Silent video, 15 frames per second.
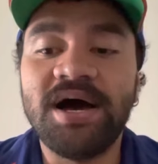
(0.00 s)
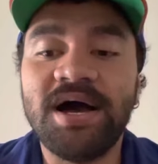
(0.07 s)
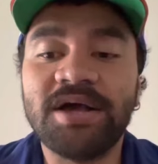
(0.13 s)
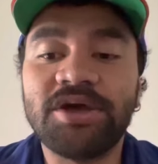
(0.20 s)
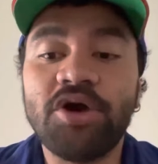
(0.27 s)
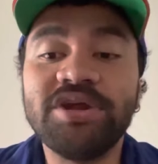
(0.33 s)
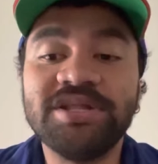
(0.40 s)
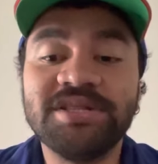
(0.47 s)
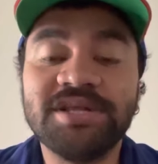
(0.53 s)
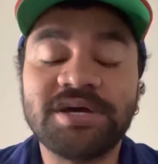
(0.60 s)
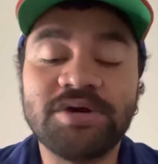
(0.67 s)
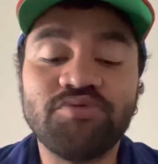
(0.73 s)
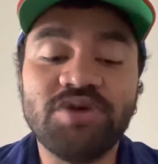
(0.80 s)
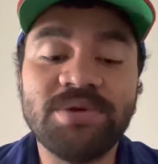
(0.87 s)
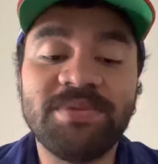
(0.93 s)
Cody
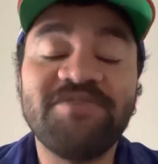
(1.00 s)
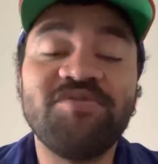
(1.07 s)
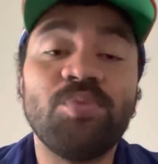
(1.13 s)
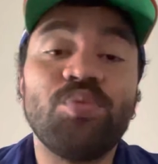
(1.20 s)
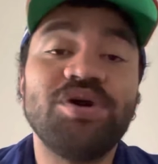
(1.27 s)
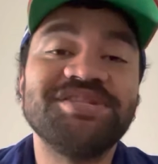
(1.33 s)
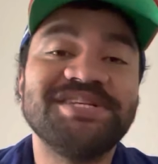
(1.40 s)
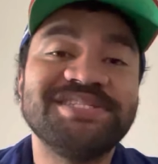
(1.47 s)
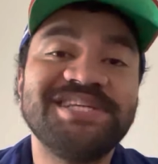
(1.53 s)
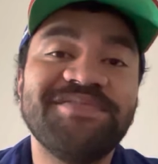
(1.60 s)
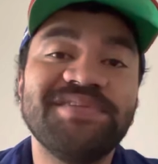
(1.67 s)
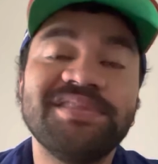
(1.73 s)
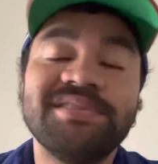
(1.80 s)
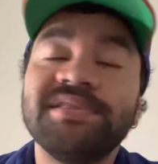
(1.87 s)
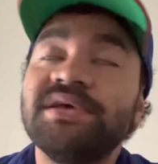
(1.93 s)
Nikarima, from 1 to
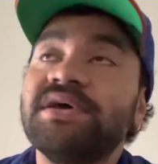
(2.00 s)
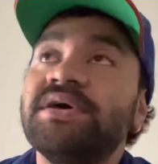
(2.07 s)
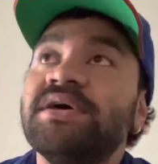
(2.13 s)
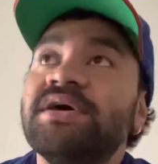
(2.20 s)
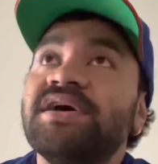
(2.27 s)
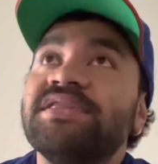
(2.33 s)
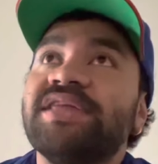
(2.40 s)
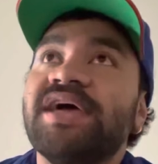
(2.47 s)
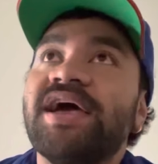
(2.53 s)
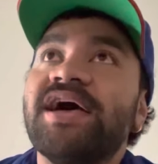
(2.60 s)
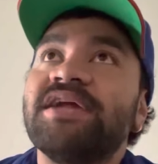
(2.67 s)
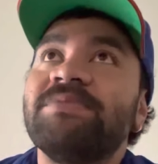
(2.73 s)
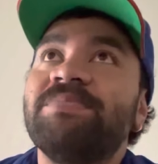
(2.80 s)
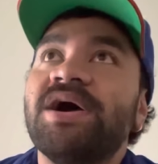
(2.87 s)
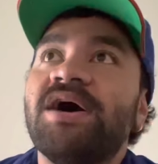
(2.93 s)
7, they
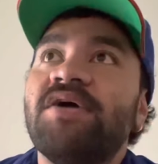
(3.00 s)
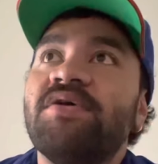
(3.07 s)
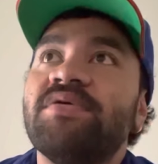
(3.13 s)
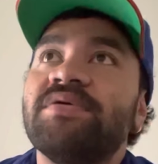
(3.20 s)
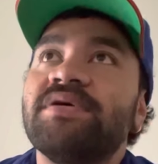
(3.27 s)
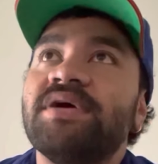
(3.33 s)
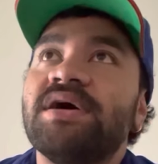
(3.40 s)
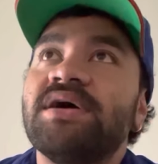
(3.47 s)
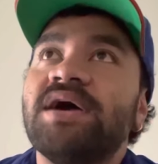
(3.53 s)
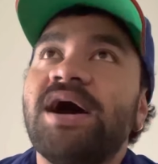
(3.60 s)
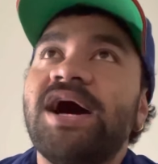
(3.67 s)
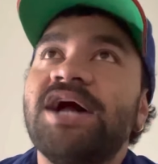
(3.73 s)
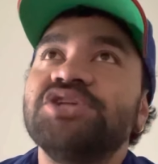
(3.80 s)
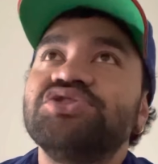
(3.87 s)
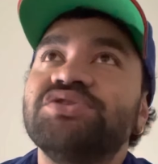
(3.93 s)
had about
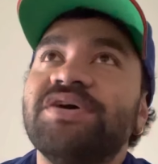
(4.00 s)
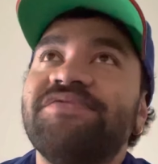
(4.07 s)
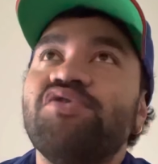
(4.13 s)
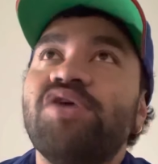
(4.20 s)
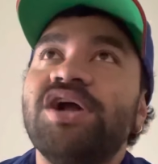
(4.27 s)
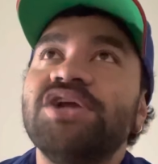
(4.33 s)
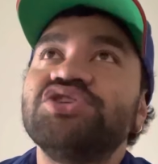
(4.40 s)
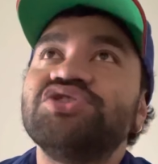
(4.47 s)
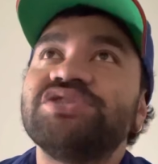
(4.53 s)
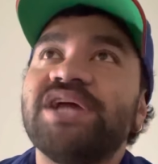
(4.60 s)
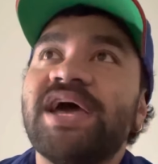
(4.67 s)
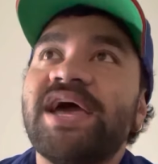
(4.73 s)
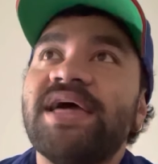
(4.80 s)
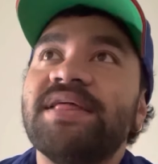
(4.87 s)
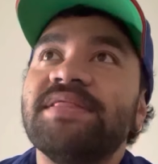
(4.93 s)

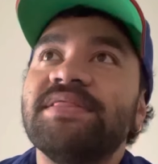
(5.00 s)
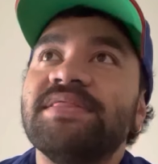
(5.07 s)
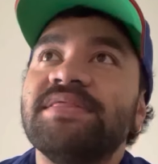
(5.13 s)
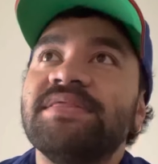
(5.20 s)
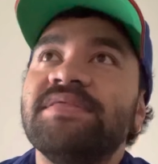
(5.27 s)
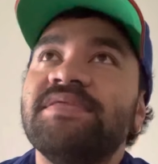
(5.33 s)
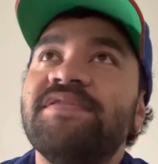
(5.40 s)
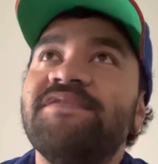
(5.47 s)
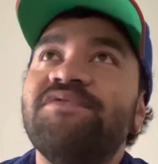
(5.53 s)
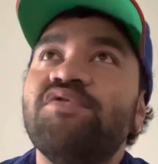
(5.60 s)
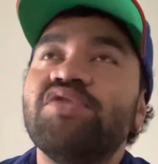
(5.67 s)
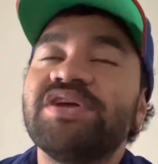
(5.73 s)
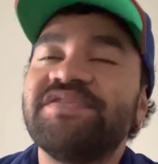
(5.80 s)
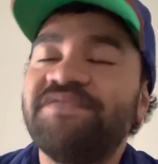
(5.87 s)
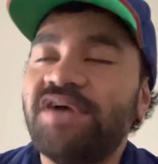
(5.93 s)

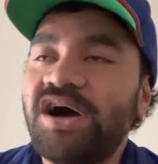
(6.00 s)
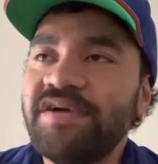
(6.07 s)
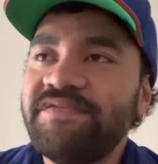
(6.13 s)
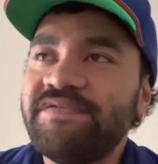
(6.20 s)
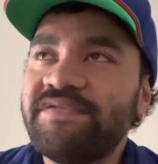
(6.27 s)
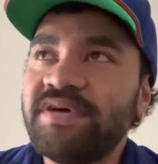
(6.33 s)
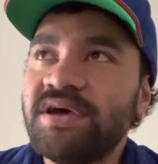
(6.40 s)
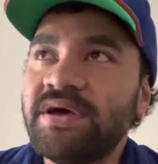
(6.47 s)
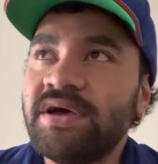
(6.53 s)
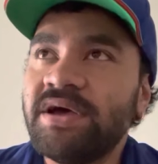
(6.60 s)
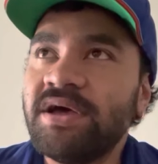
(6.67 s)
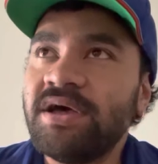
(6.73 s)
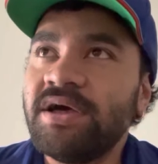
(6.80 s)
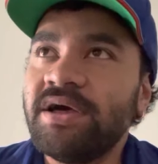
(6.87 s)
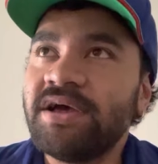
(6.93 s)
445
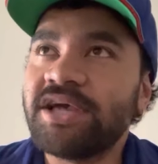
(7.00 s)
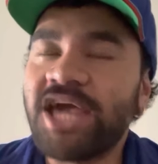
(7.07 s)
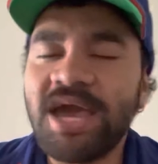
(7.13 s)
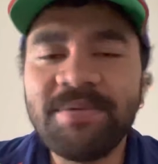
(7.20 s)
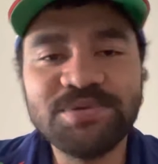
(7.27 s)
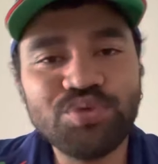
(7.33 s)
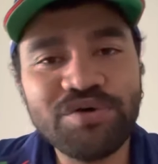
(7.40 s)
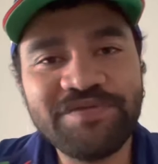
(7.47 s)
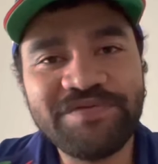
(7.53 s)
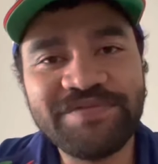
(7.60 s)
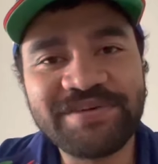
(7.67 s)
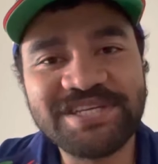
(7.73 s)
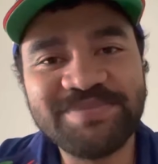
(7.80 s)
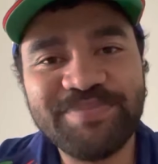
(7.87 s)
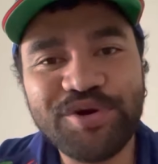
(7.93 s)
games worth of
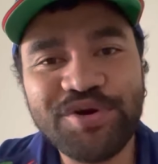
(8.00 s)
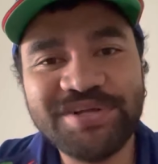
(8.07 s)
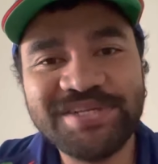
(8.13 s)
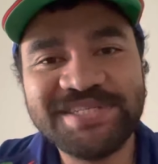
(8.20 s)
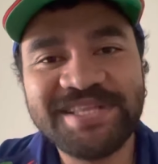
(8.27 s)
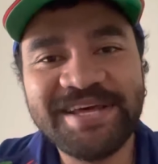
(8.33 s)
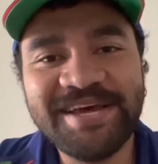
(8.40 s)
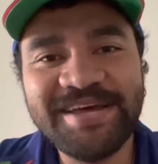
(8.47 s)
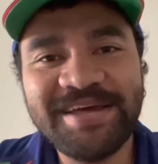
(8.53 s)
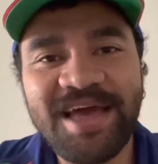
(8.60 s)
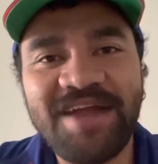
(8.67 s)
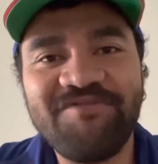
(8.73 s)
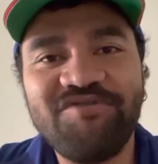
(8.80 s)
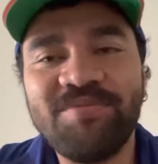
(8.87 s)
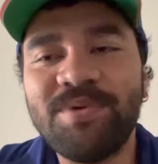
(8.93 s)
experience there.
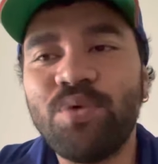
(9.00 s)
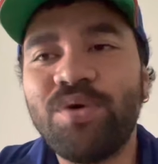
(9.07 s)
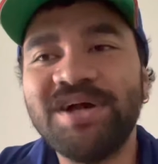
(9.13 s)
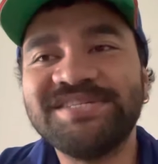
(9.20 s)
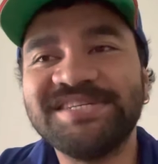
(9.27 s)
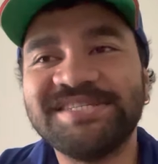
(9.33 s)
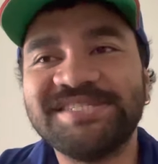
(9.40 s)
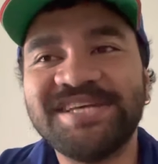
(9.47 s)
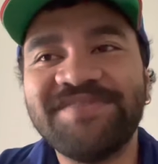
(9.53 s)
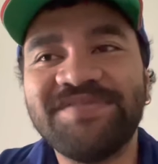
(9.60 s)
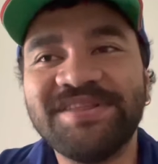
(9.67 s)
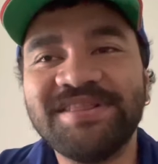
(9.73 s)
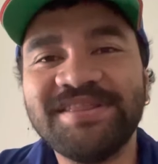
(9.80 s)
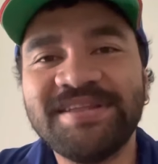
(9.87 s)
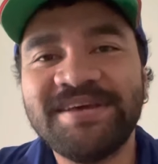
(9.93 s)
And from a 1 to
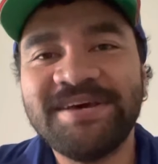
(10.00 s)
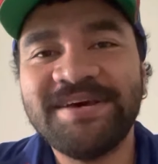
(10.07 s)
7,